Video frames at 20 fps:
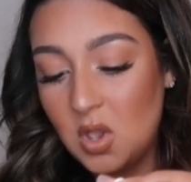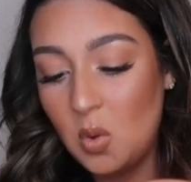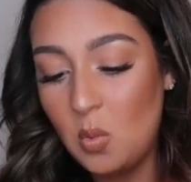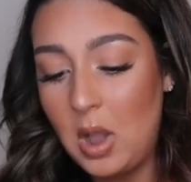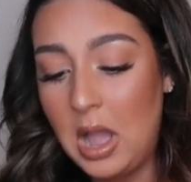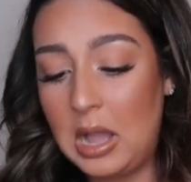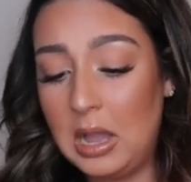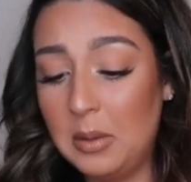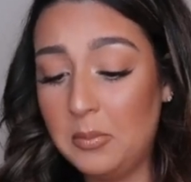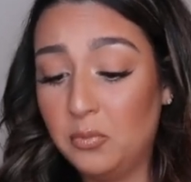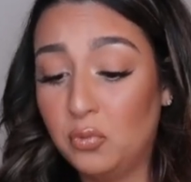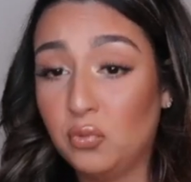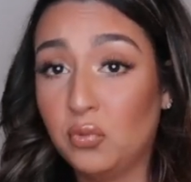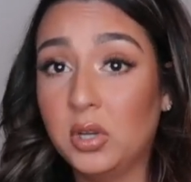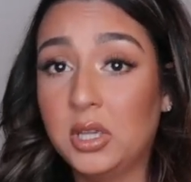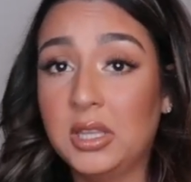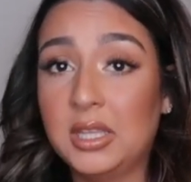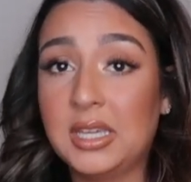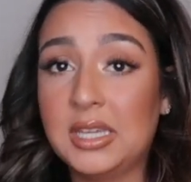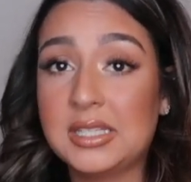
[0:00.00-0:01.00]
Wow, I'm
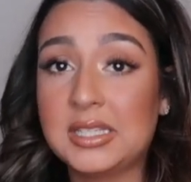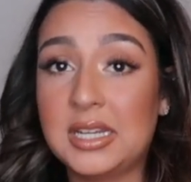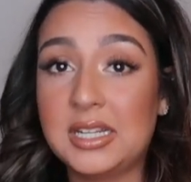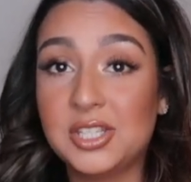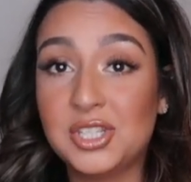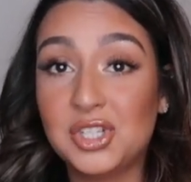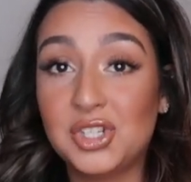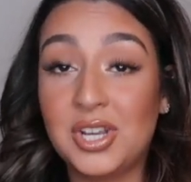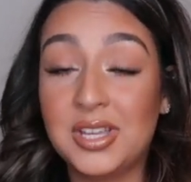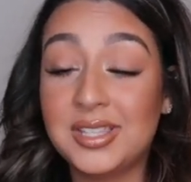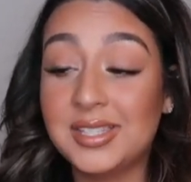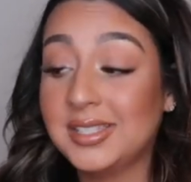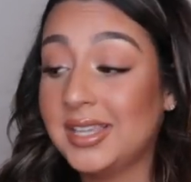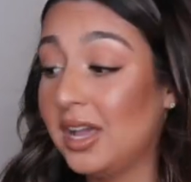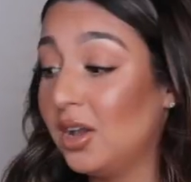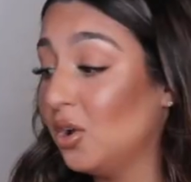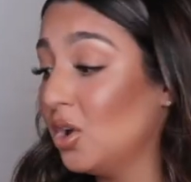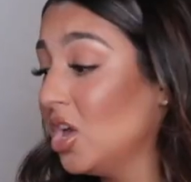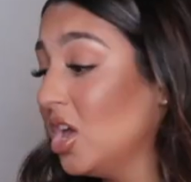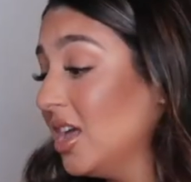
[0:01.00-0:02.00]
really excited to try this
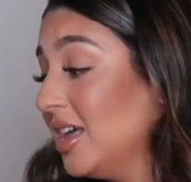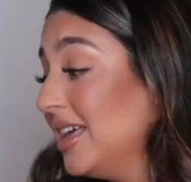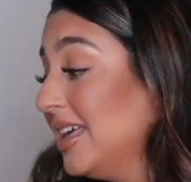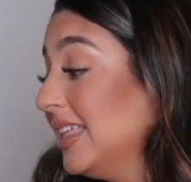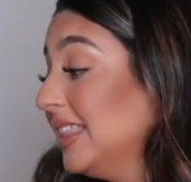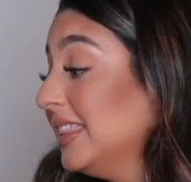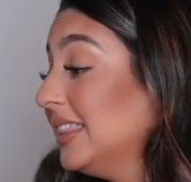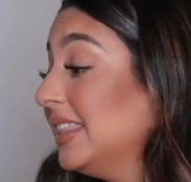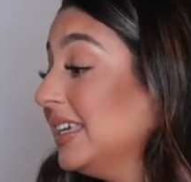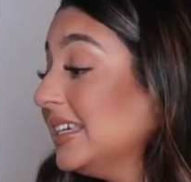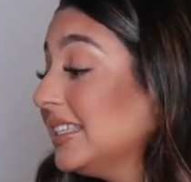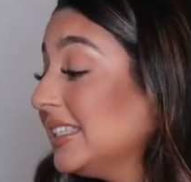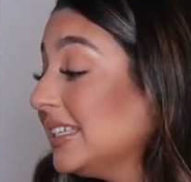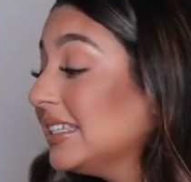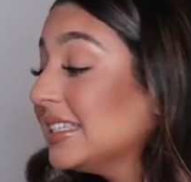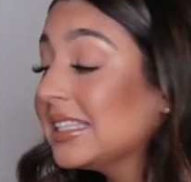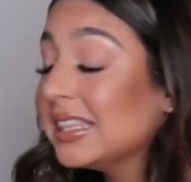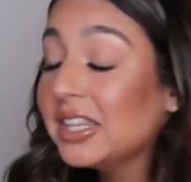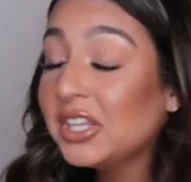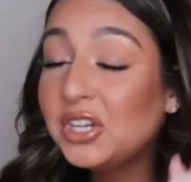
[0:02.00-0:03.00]
out. This
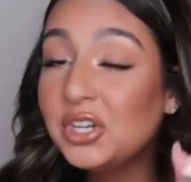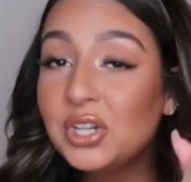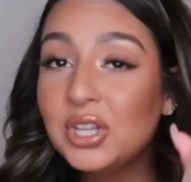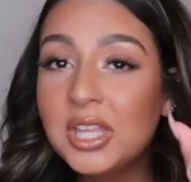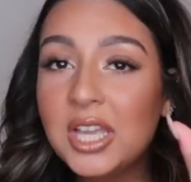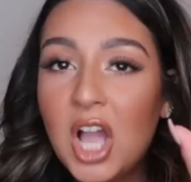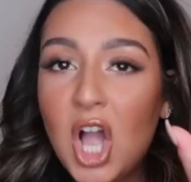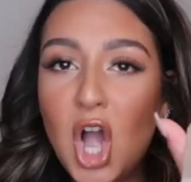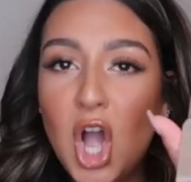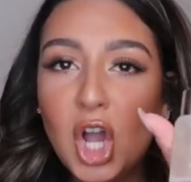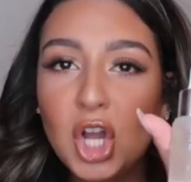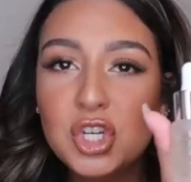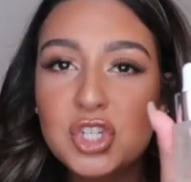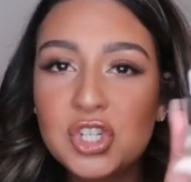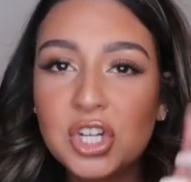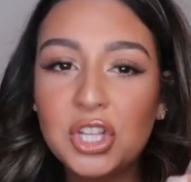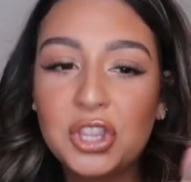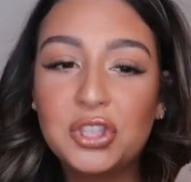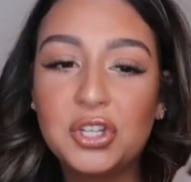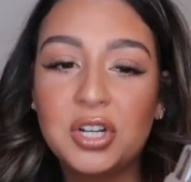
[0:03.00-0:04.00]
is literally
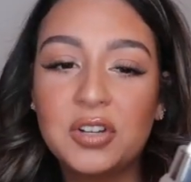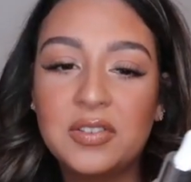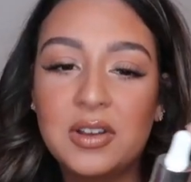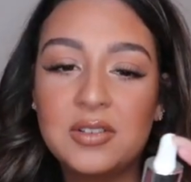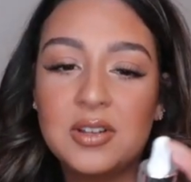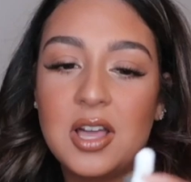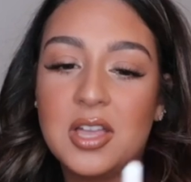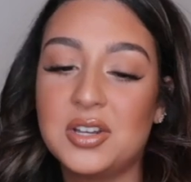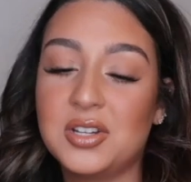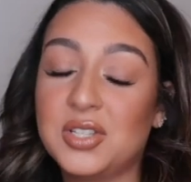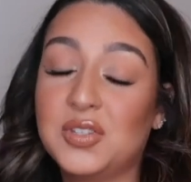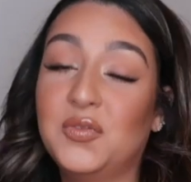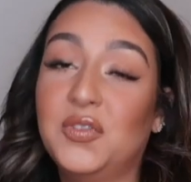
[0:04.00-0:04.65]
$135.